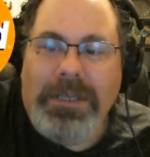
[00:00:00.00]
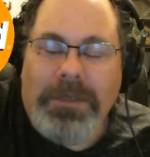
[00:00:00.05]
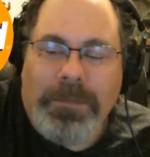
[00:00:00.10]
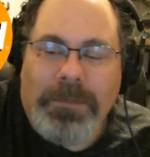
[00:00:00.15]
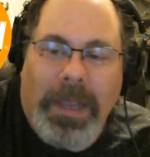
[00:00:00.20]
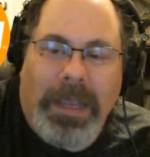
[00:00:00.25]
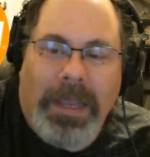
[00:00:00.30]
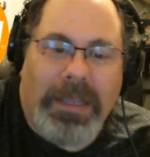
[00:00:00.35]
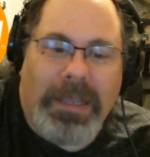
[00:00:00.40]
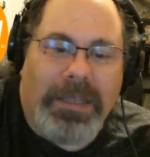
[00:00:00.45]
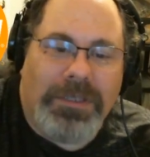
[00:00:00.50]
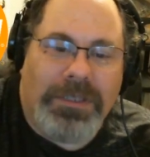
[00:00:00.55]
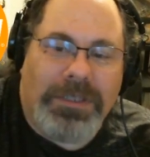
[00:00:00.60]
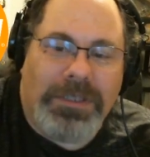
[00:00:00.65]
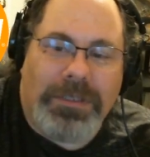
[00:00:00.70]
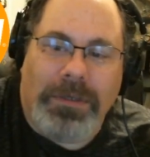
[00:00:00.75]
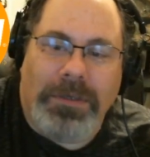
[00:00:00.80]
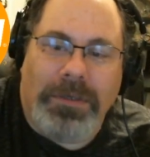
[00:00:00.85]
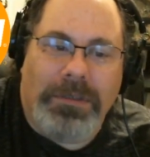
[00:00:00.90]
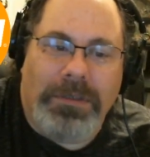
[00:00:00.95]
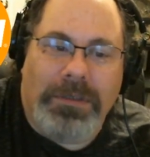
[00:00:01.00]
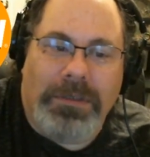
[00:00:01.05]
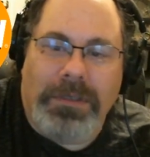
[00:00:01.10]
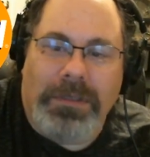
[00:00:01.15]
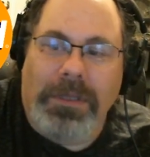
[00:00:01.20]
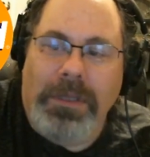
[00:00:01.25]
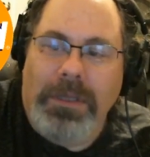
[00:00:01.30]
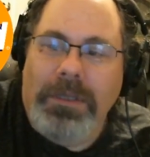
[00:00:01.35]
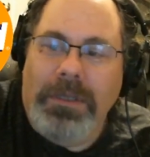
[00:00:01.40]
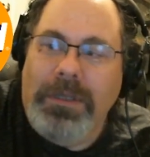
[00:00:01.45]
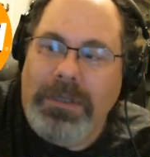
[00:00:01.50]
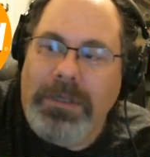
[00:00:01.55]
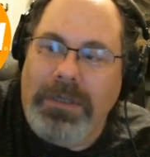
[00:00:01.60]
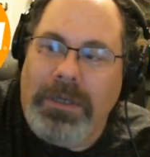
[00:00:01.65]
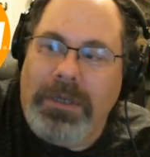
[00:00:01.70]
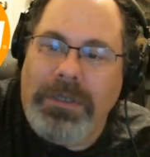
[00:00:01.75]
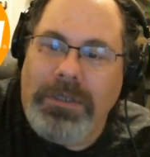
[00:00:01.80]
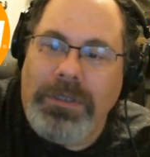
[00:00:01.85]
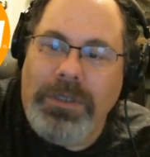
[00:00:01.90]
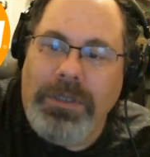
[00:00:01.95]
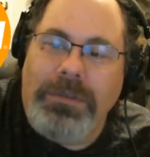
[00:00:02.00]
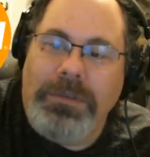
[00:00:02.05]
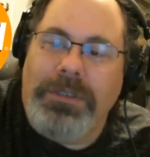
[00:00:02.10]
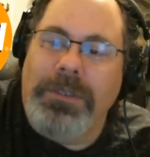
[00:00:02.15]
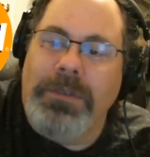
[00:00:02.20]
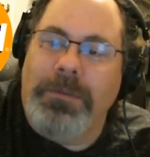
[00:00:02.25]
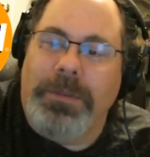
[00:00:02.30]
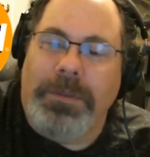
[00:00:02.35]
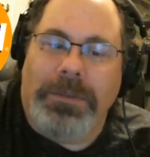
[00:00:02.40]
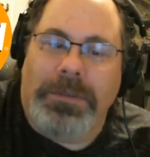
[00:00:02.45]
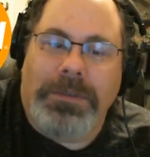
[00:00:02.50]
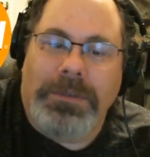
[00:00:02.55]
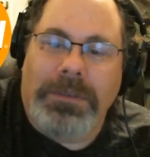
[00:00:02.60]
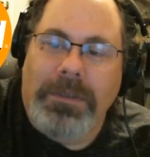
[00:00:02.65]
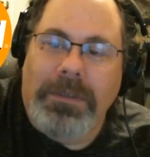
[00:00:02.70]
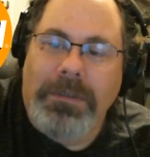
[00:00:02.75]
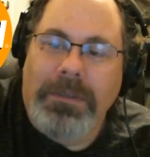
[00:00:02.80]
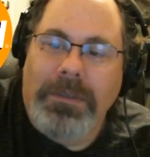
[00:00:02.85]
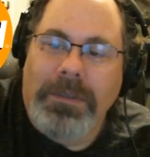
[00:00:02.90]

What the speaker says: paying certain YouTubers,